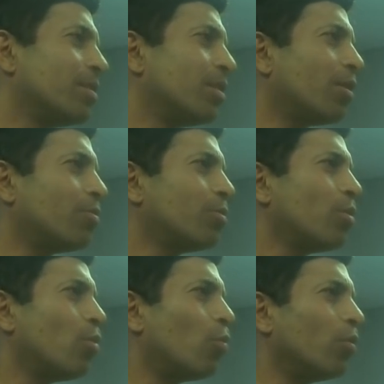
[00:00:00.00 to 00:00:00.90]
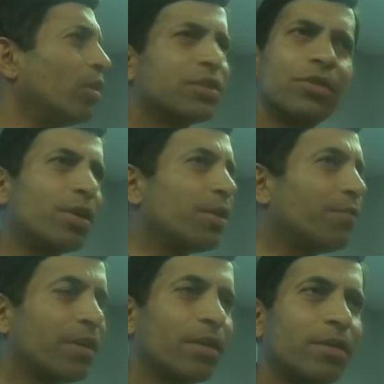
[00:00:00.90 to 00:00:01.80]
Now, it's not
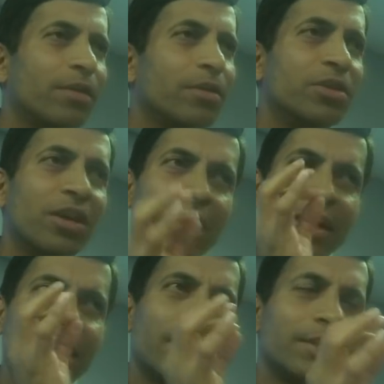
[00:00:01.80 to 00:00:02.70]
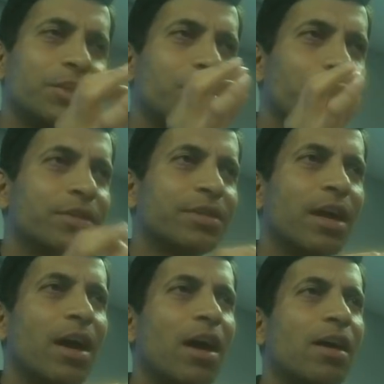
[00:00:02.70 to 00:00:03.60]
difficult. The greatest truths
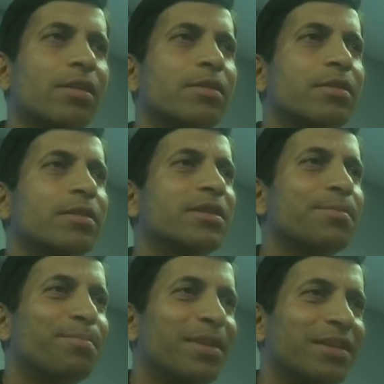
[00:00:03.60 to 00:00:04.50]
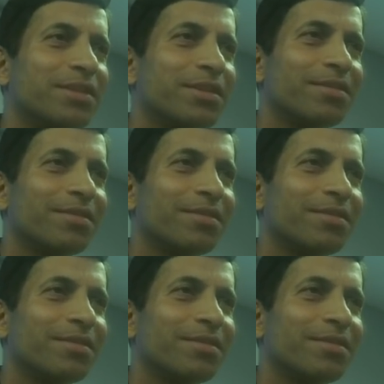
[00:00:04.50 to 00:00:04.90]
are simplest.